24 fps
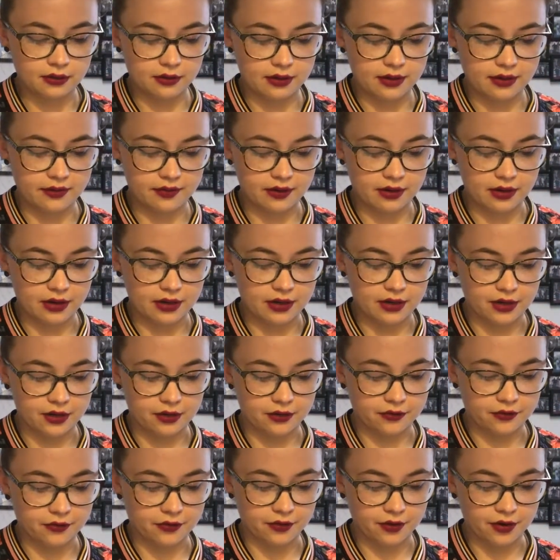leave it on
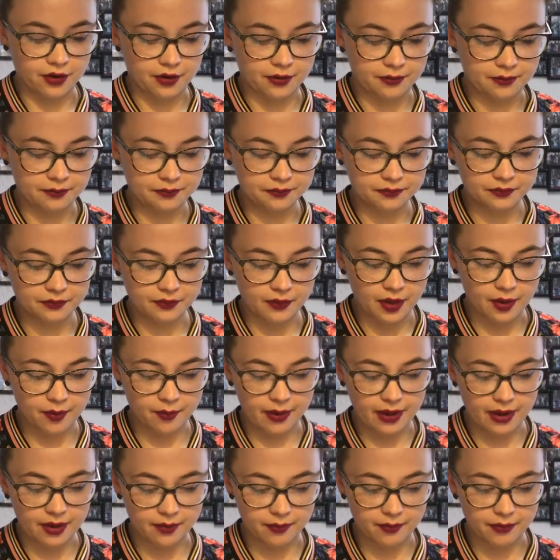here for
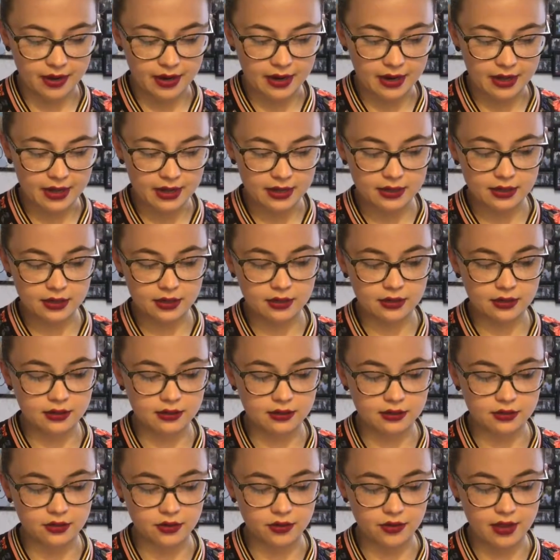about a minute
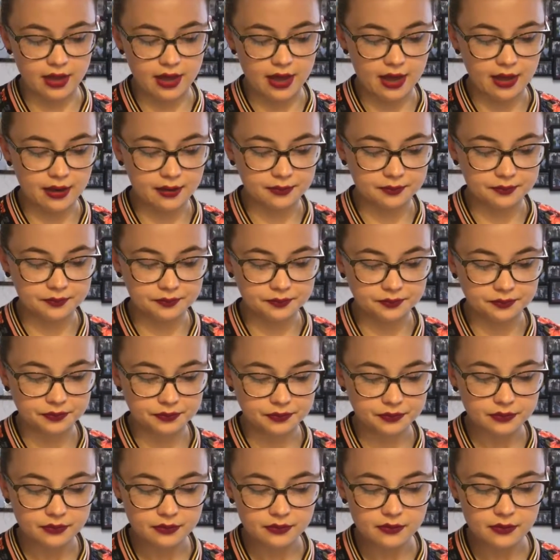so that
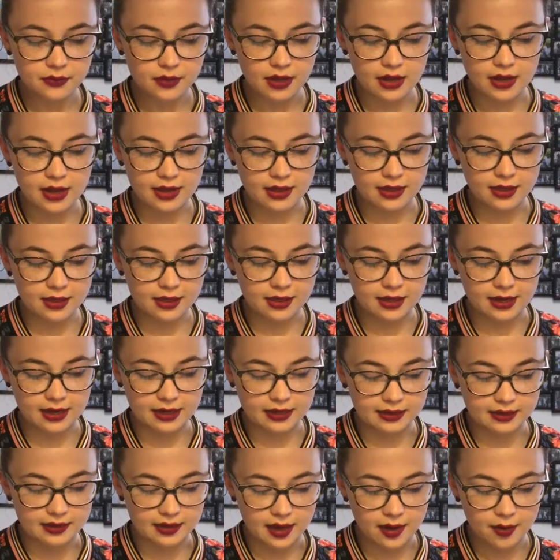it
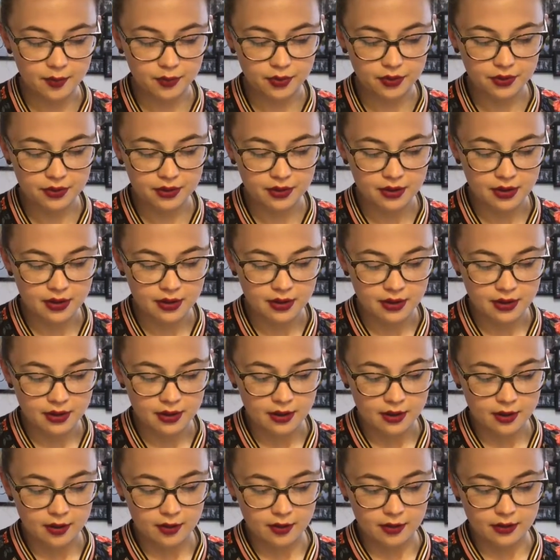thickens up
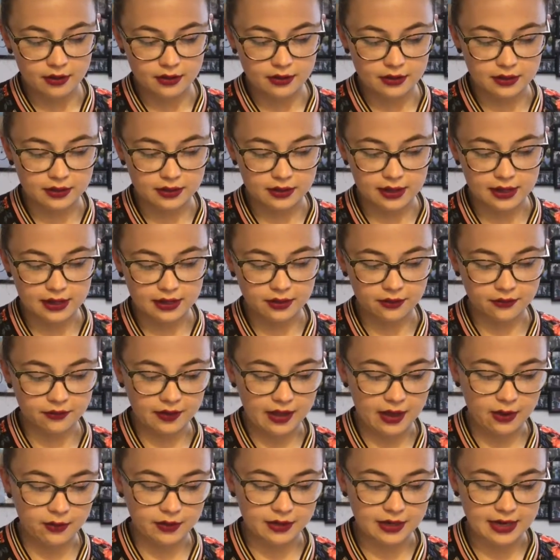to get the
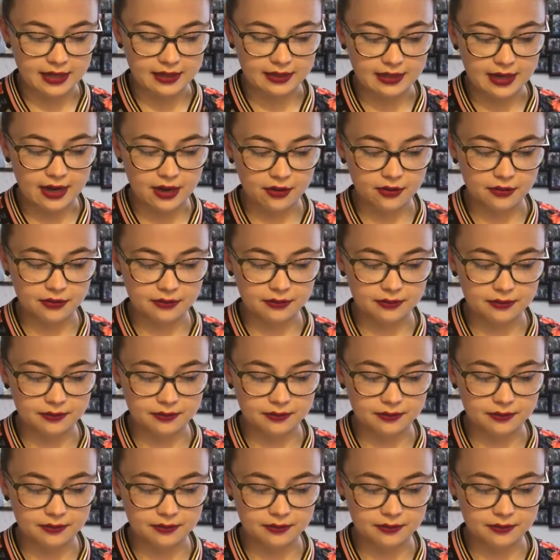flour taste out.